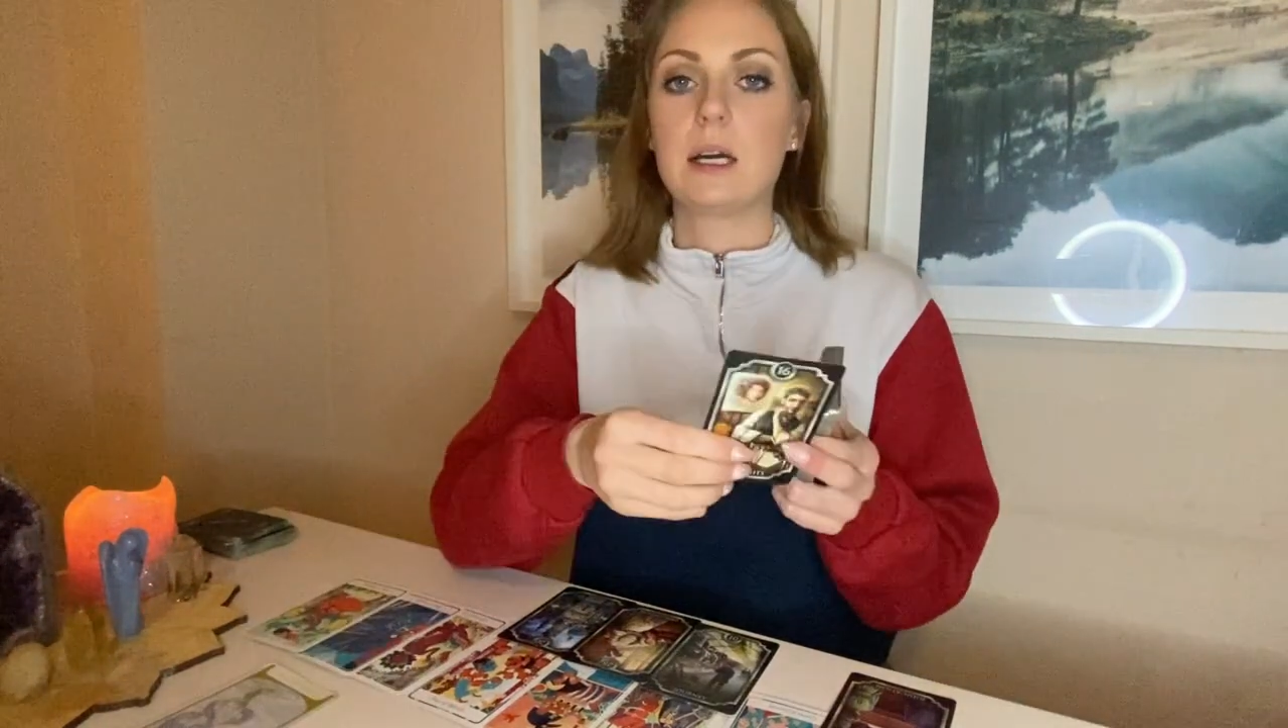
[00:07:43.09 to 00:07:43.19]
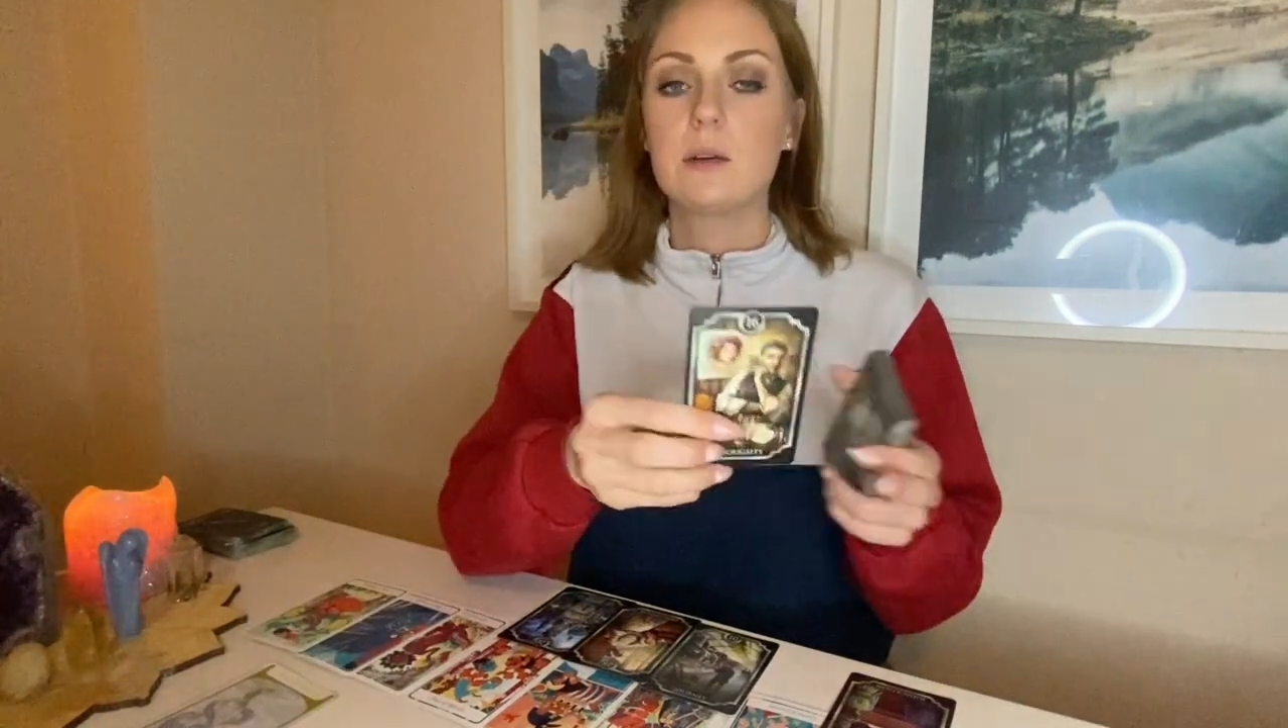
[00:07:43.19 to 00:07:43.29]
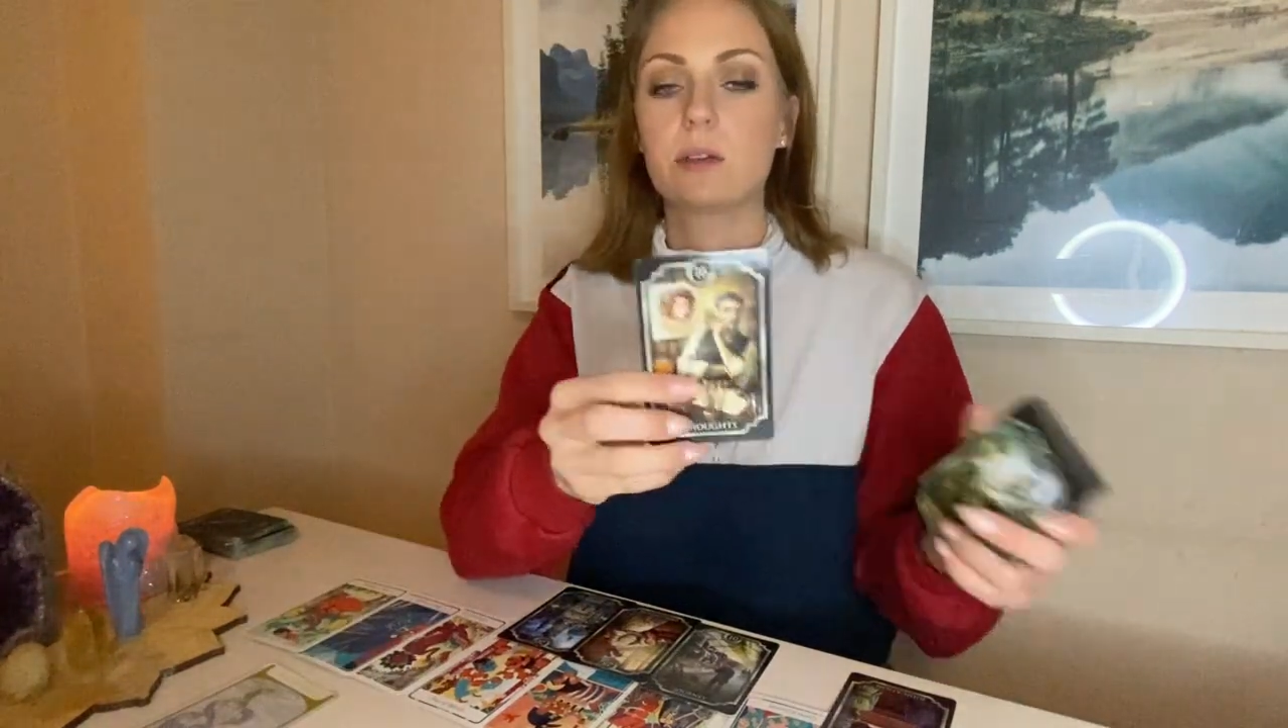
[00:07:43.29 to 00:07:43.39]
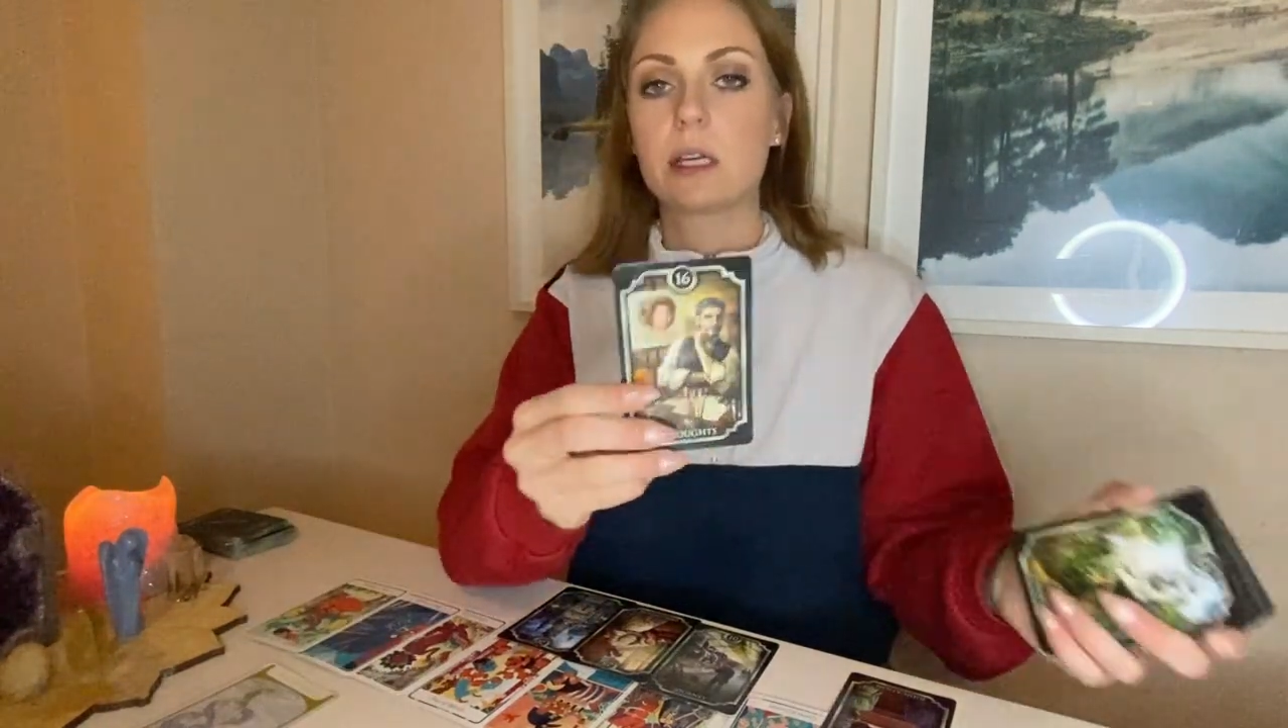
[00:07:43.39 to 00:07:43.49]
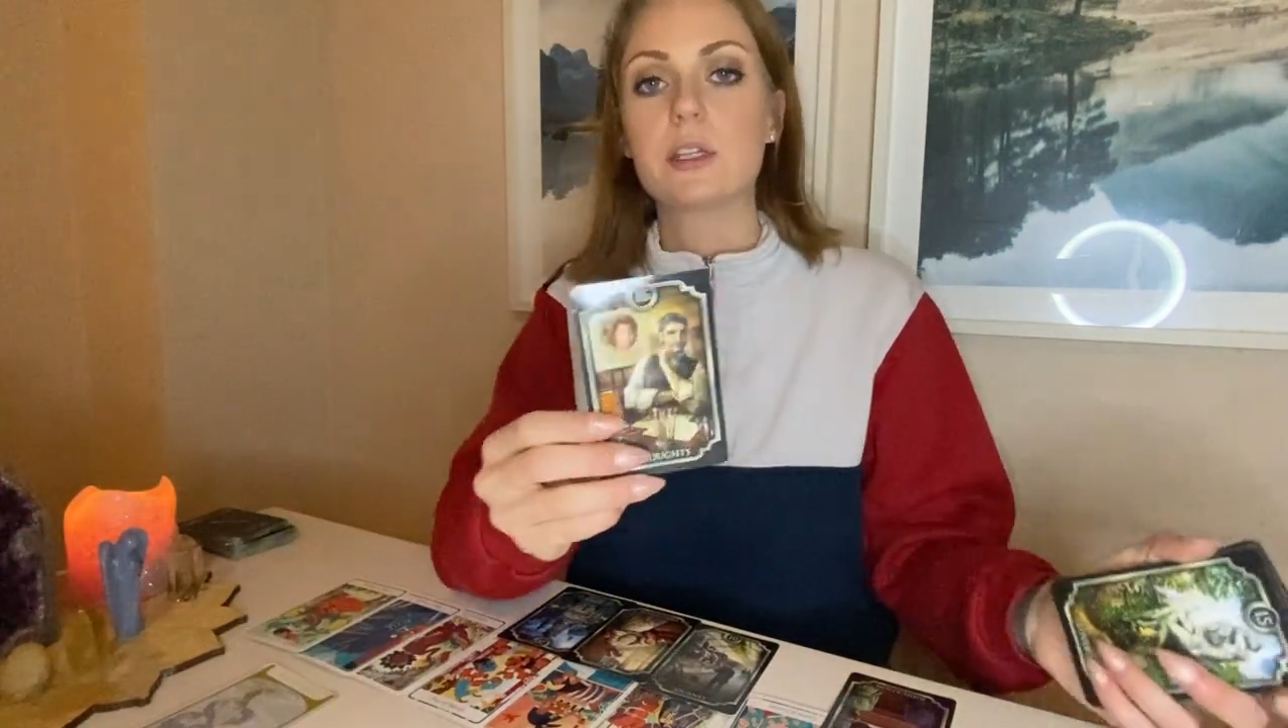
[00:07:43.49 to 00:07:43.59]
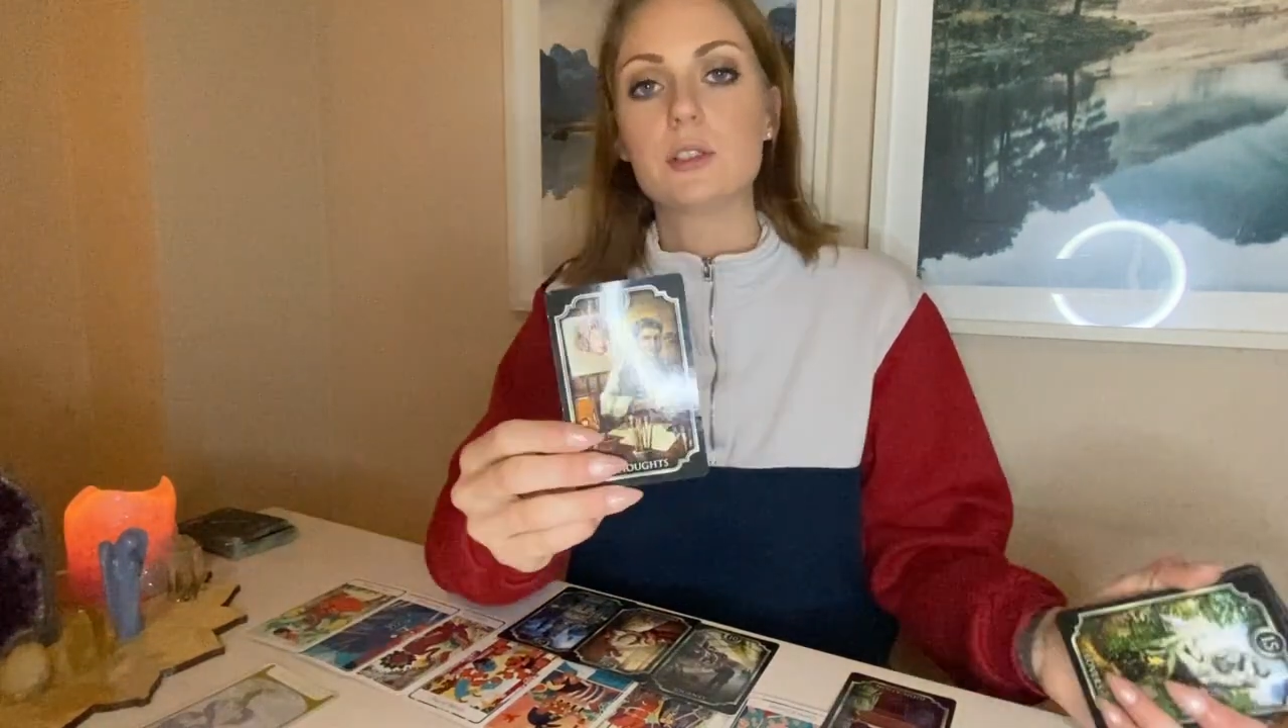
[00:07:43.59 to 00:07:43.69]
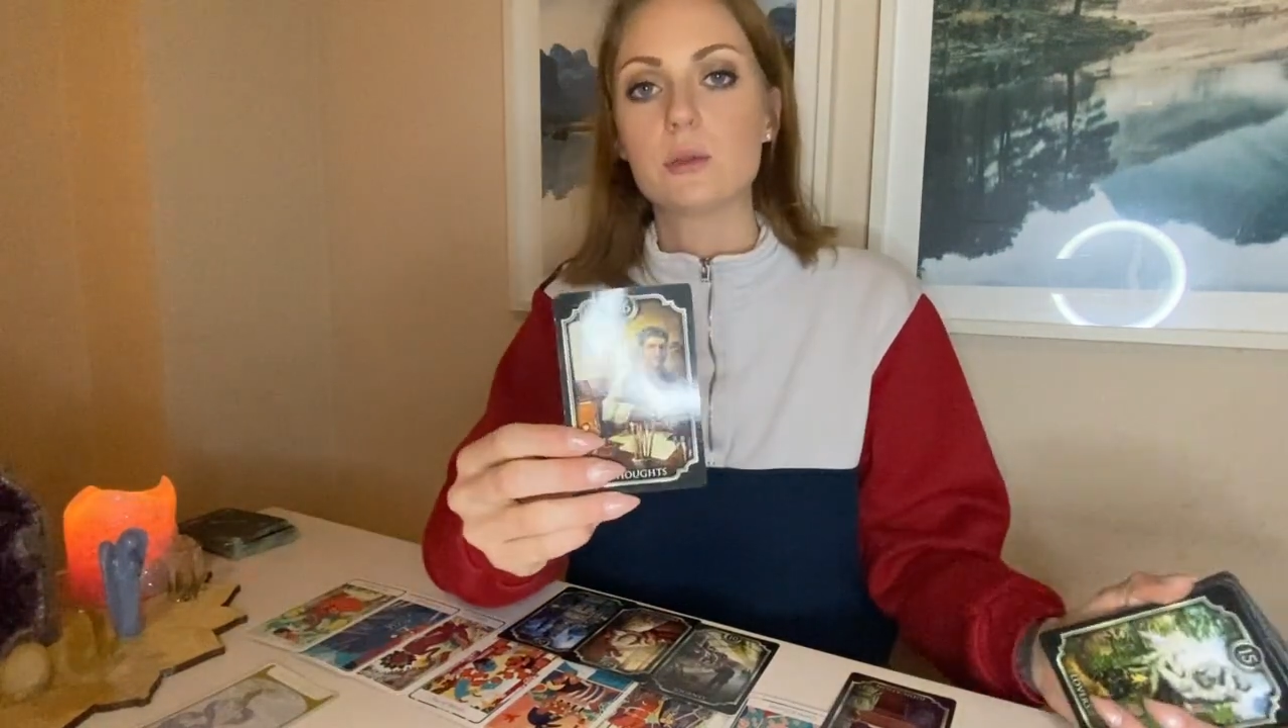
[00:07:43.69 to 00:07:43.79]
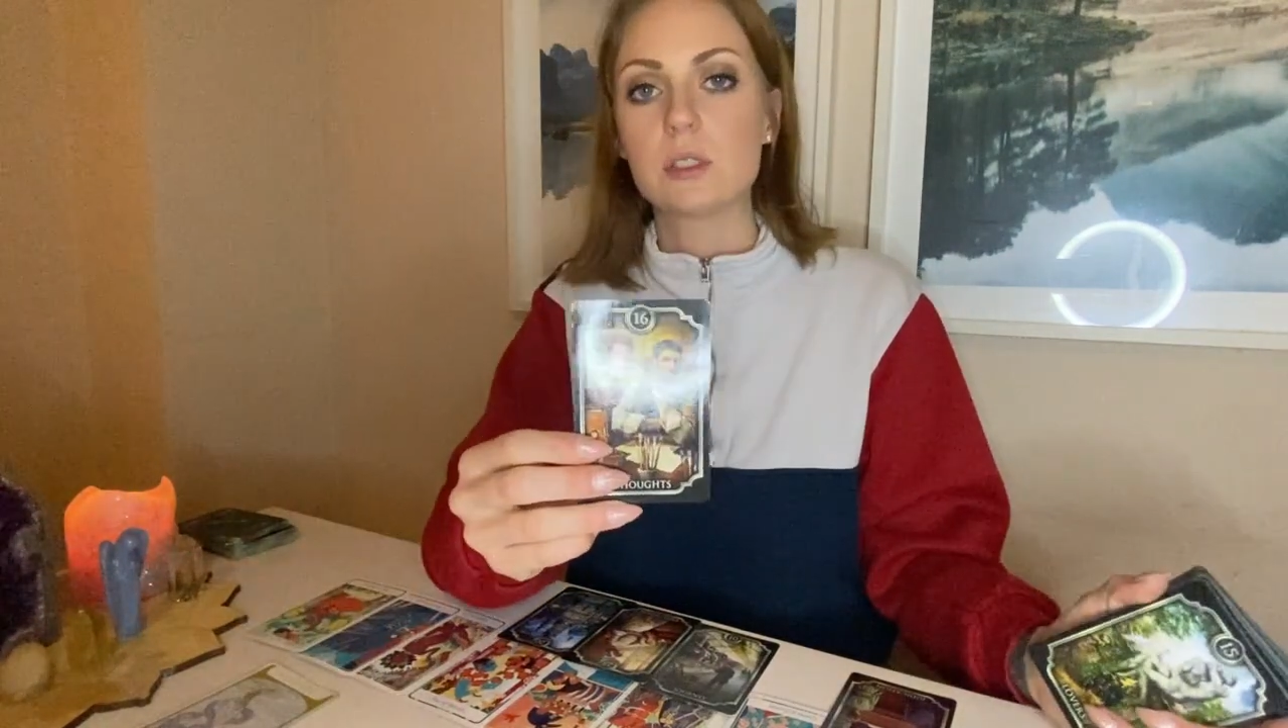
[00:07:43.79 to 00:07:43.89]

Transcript: how they could do